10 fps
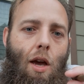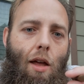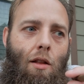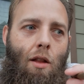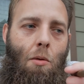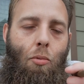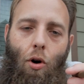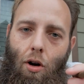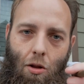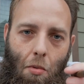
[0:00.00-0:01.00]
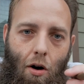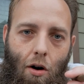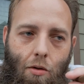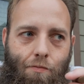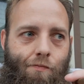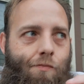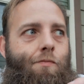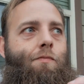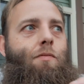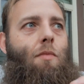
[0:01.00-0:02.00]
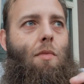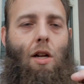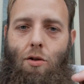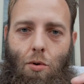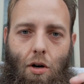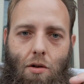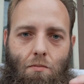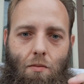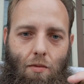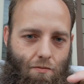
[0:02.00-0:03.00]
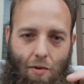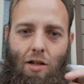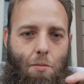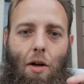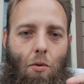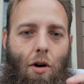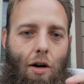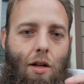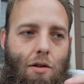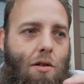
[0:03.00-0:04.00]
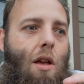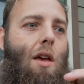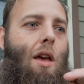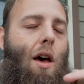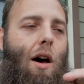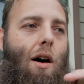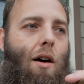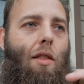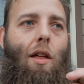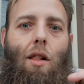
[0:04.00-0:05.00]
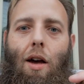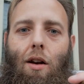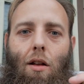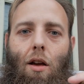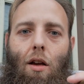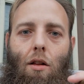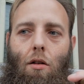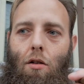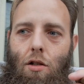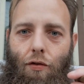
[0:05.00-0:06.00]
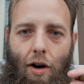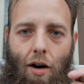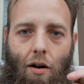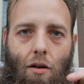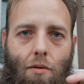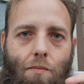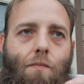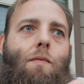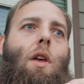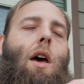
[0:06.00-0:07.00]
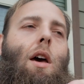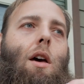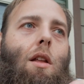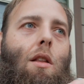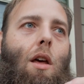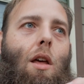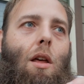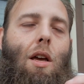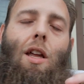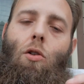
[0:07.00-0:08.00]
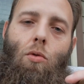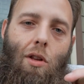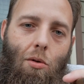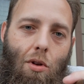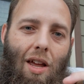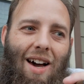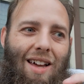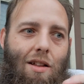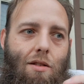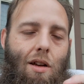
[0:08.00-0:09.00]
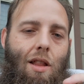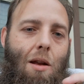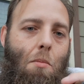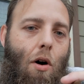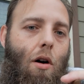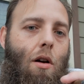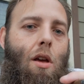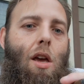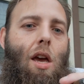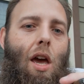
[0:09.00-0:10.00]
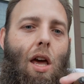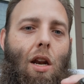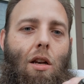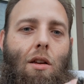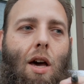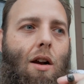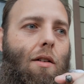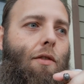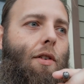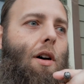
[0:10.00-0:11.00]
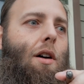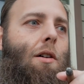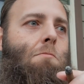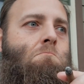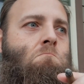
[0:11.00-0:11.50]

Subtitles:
and then they put it in the barn. And that's about where it ends. They light a large fire, and they get it really, really hot inside that barn, and it kind of